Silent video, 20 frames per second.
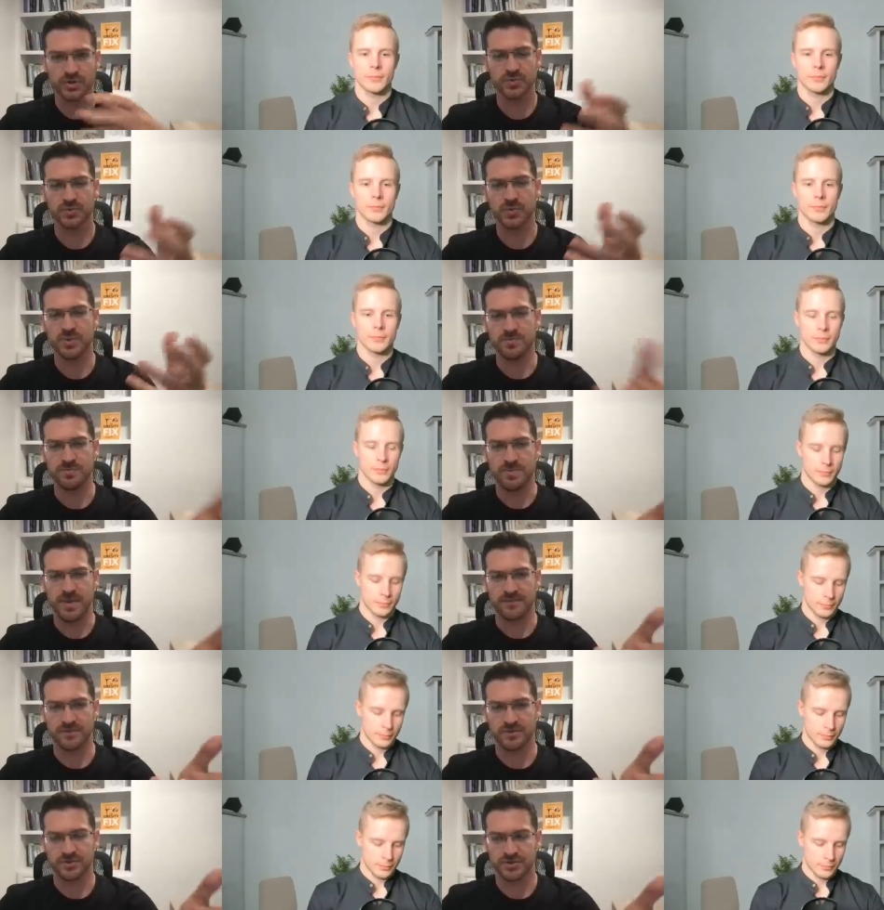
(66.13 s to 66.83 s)
Speaker 1: sweetened
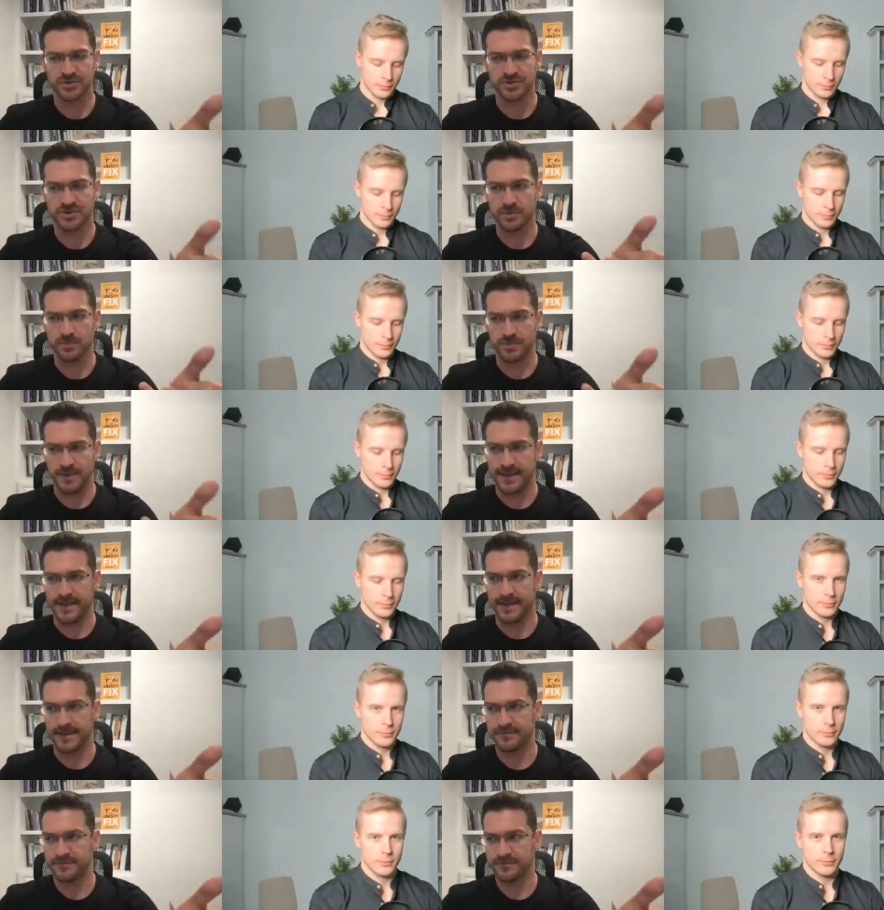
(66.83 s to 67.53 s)
beverages are
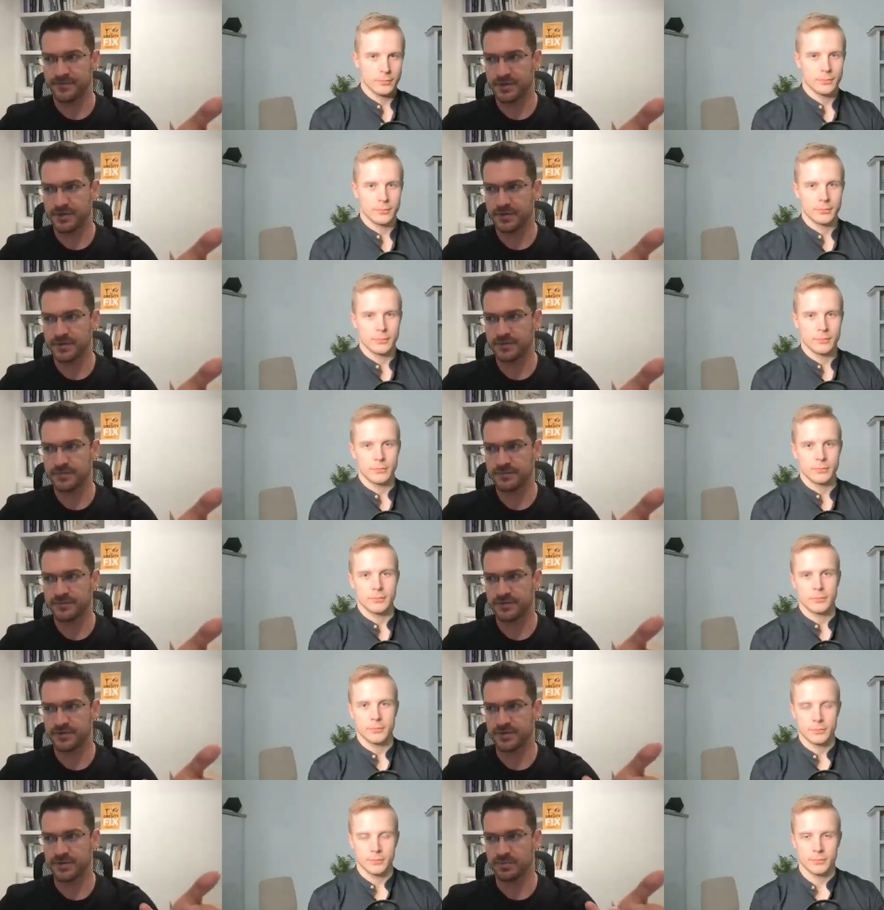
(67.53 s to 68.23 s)
bad for
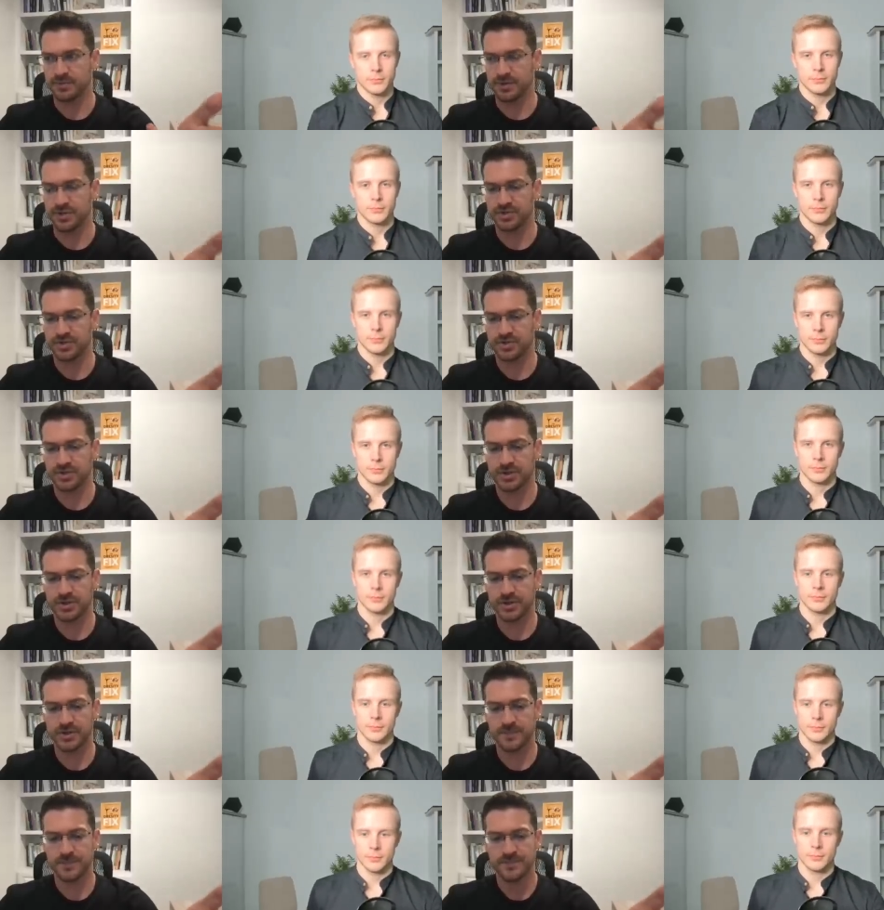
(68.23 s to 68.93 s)
you for your blood
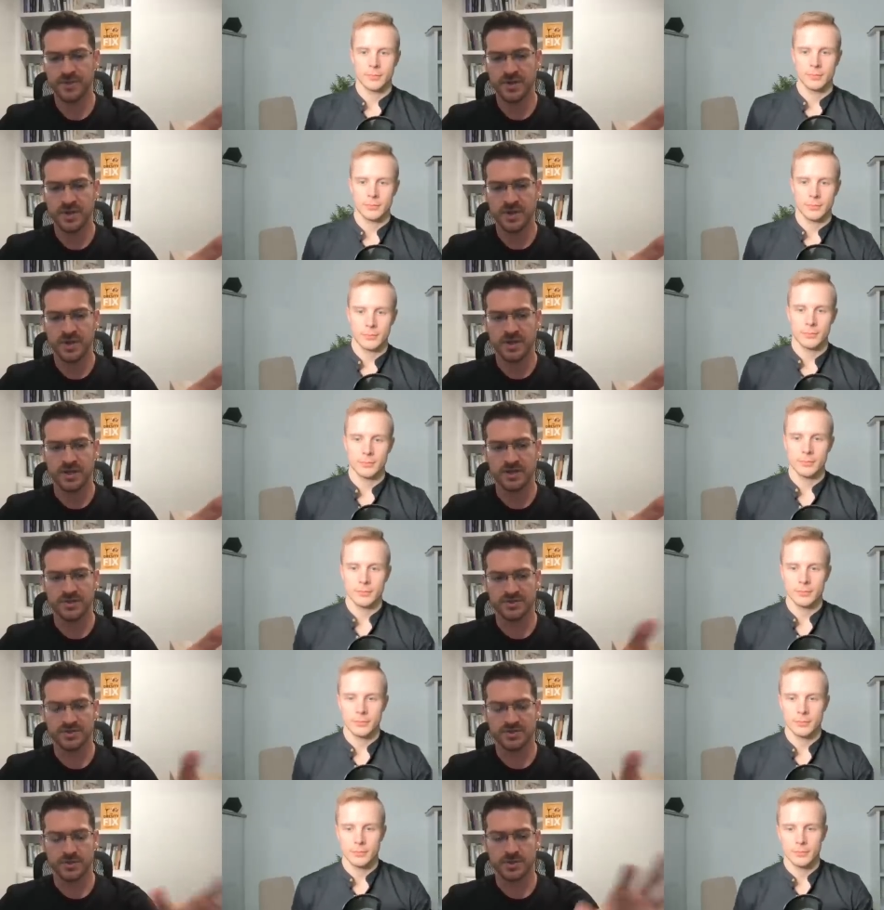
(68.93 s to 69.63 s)
sugar
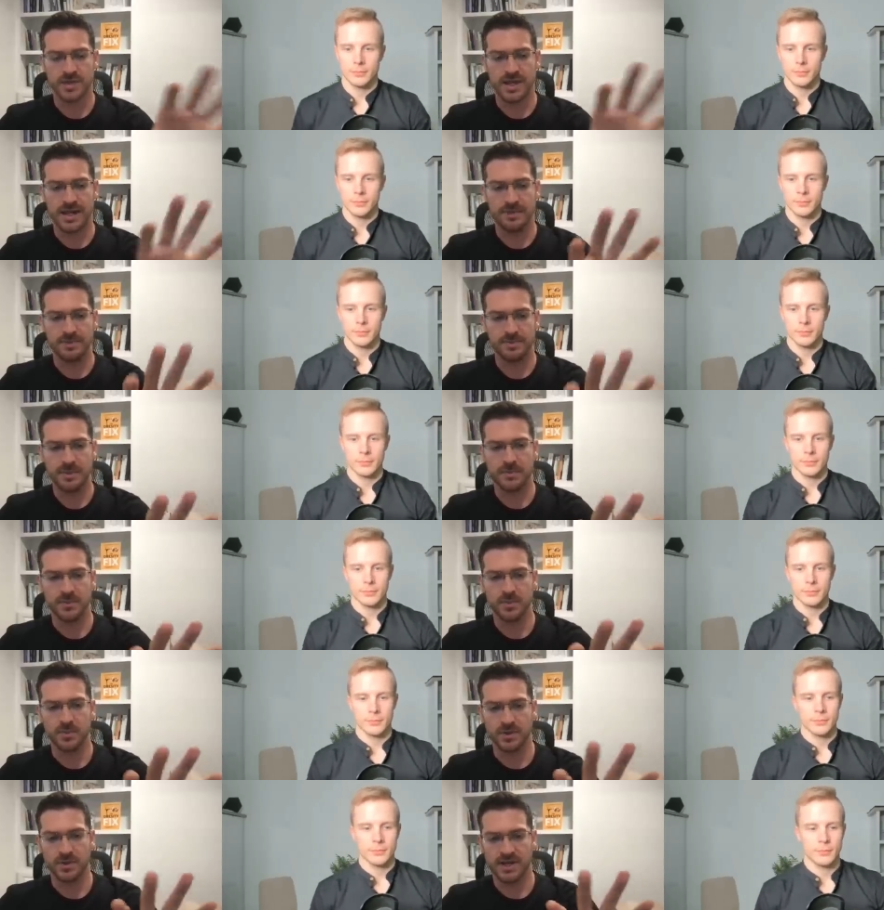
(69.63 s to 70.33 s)
and so a lot of
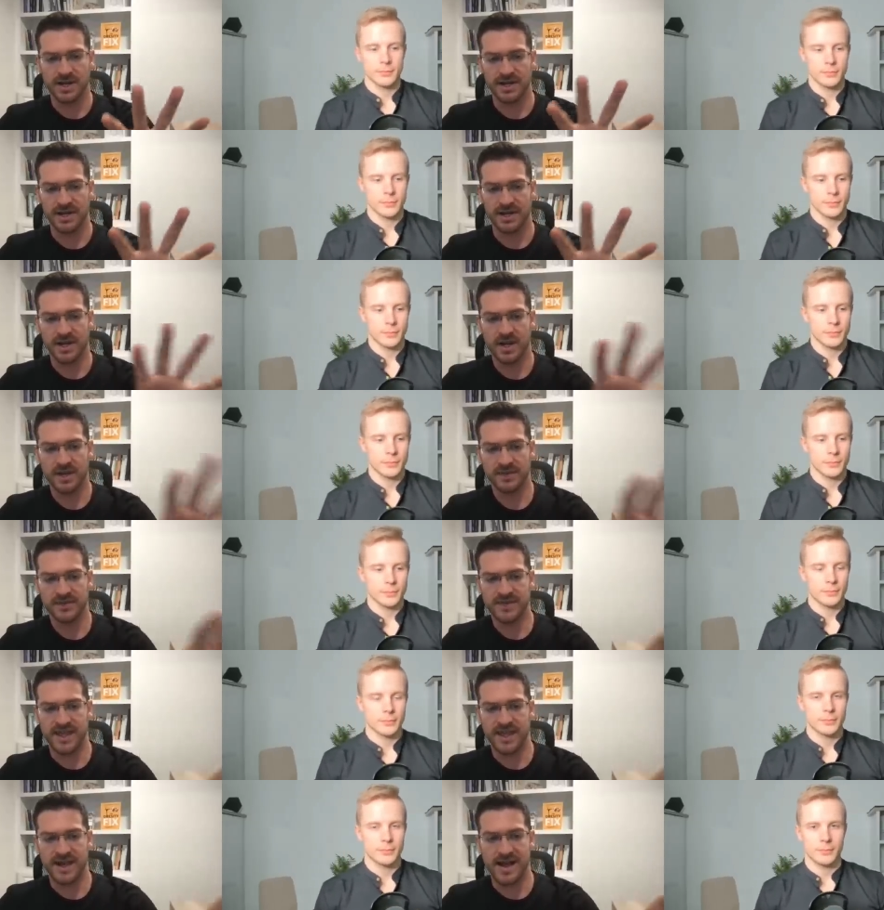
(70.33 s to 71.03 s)
people will kind of
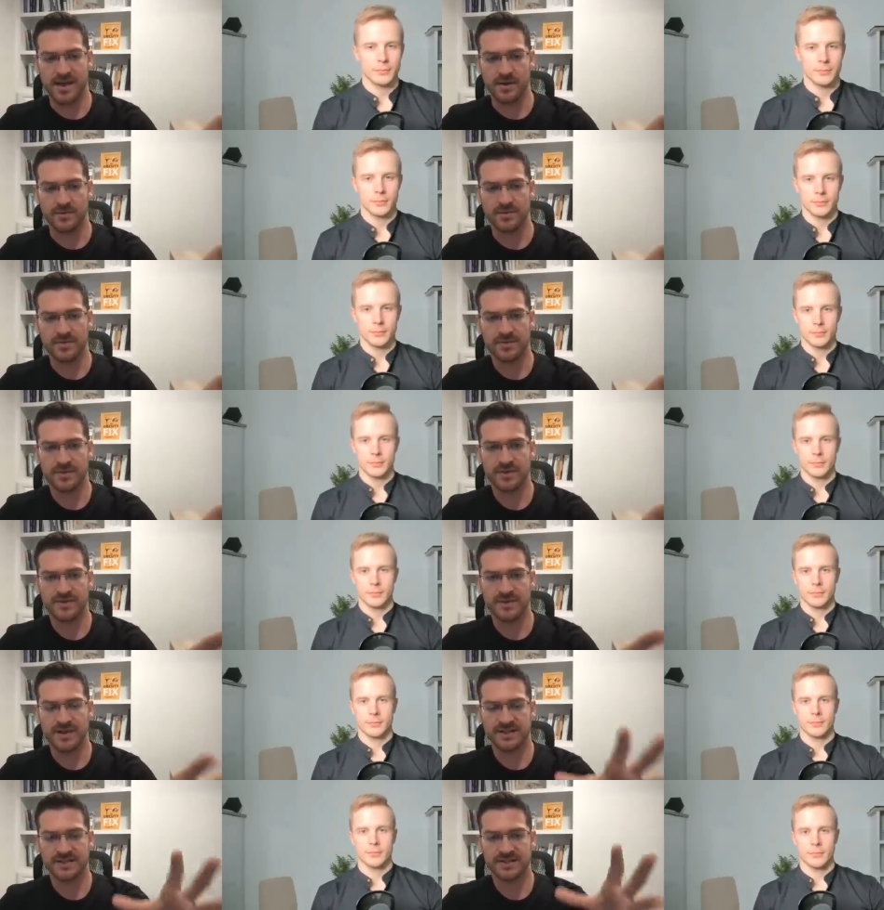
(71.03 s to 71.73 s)
cut that out and
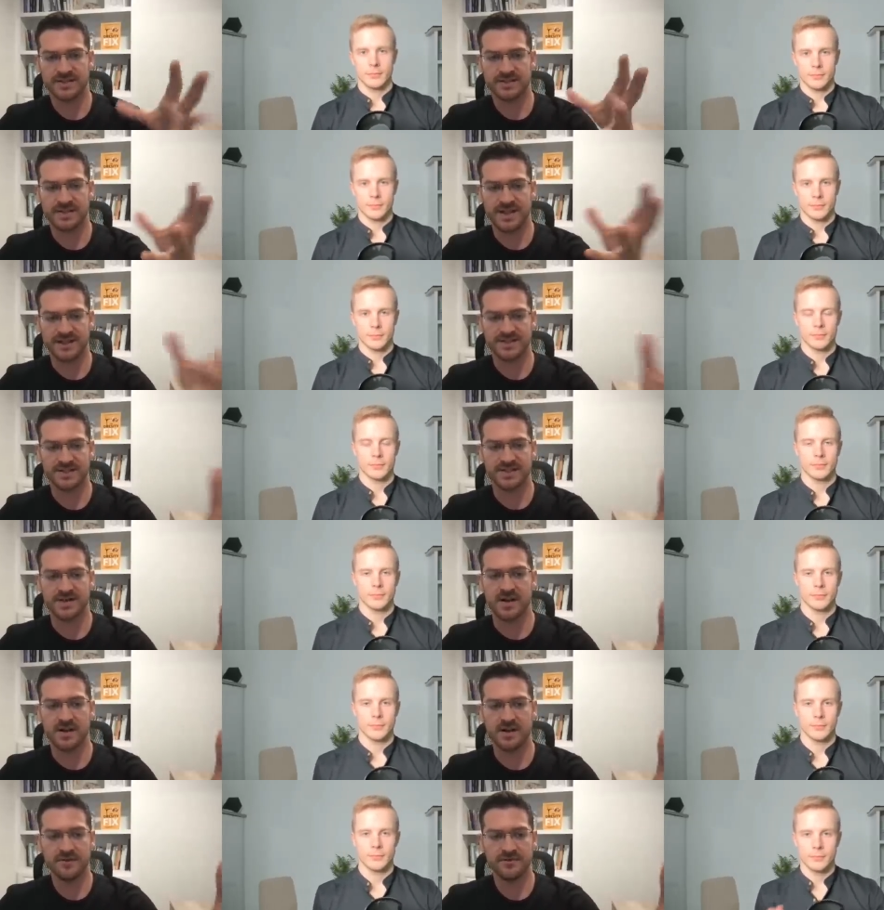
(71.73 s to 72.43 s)
think that's that's
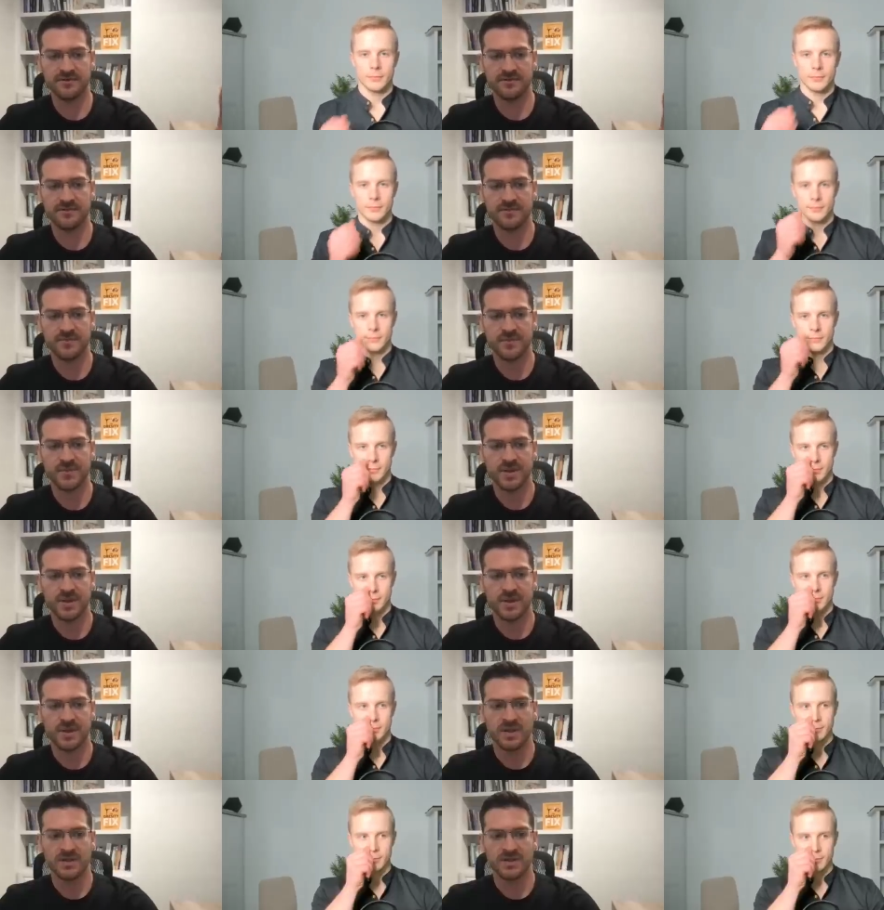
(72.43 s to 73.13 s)
enough
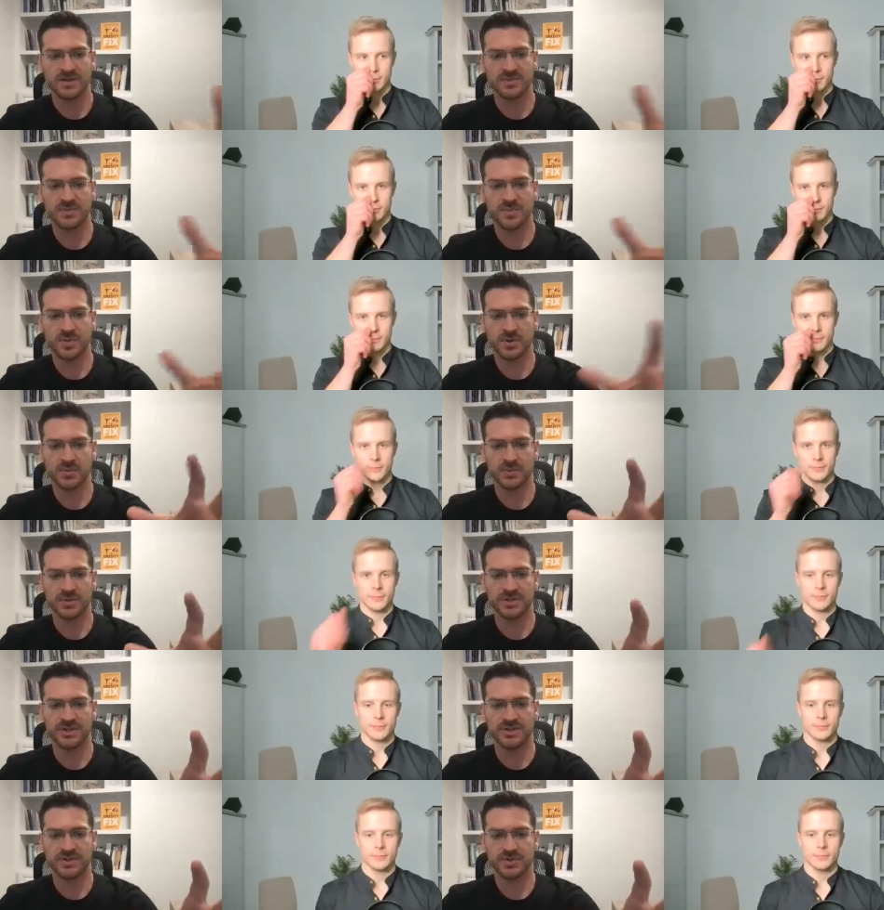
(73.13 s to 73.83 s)
and this book
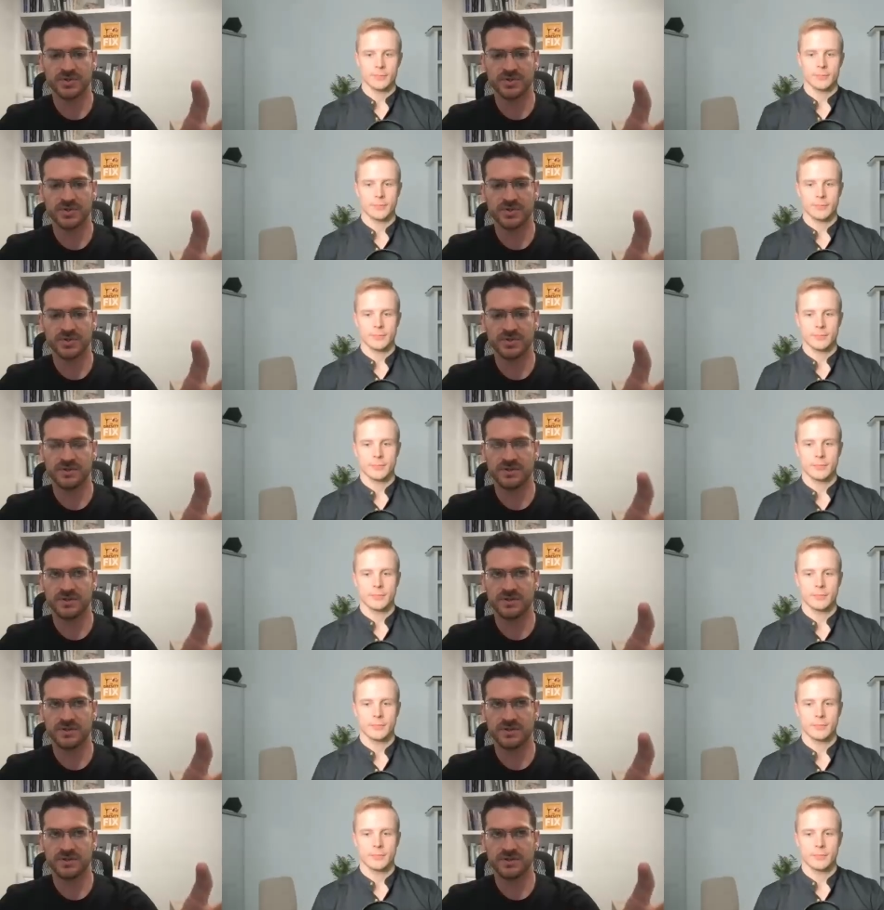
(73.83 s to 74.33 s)
really sort of